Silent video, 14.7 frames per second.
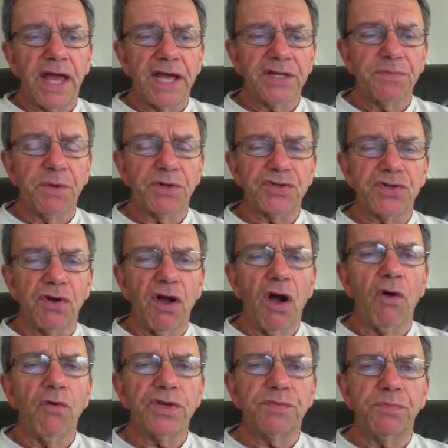experts are
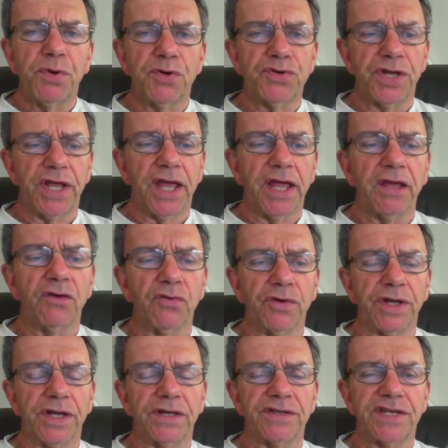always pushing
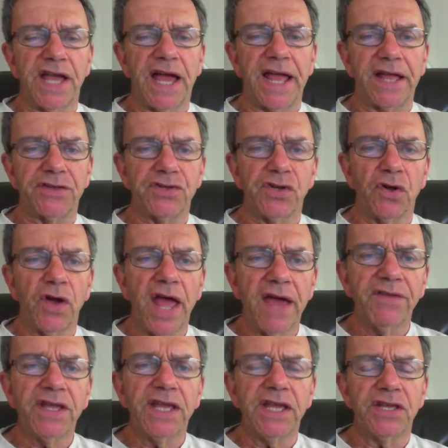inquiry in science,
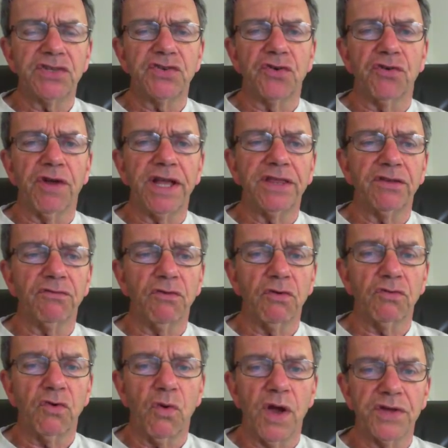having kids create their
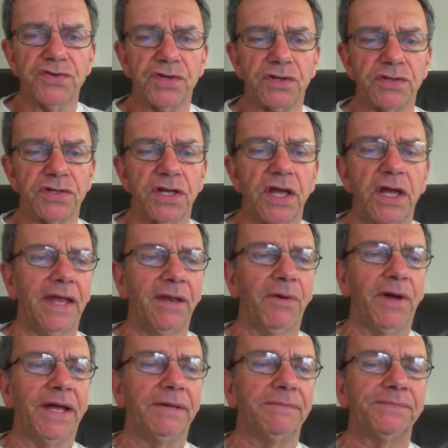own questions.
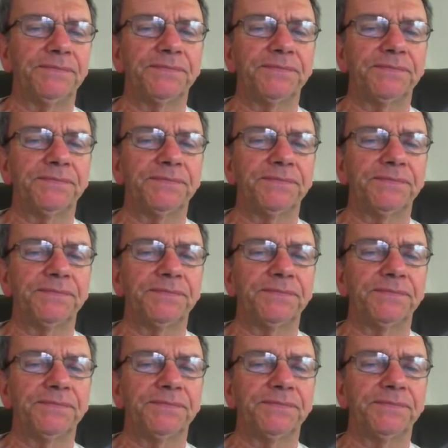Anyway,